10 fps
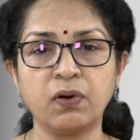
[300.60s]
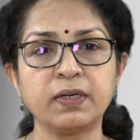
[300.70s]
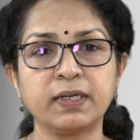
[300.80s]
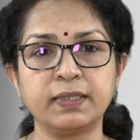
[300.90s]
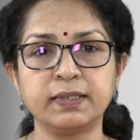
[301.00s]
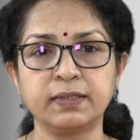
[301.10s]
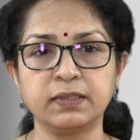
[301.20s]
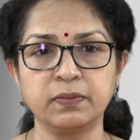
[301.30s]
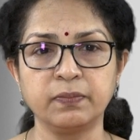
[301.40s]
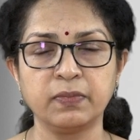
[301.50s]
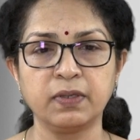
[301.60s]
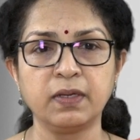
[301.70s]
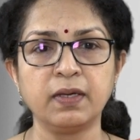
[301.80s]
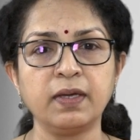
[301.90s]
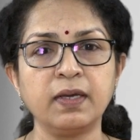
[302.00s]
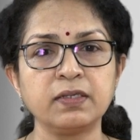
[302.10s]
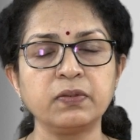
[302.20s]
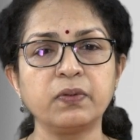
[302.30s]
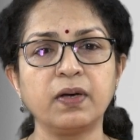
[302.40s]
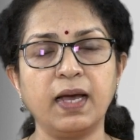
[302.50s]
or criticism.
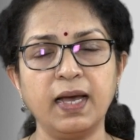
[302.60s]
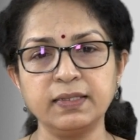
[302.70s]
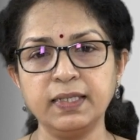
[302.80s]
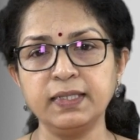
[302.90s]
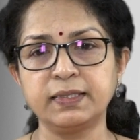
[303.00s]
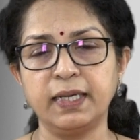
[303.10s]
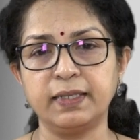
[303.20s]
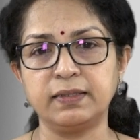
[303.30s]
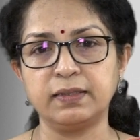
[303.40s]
So, as I said,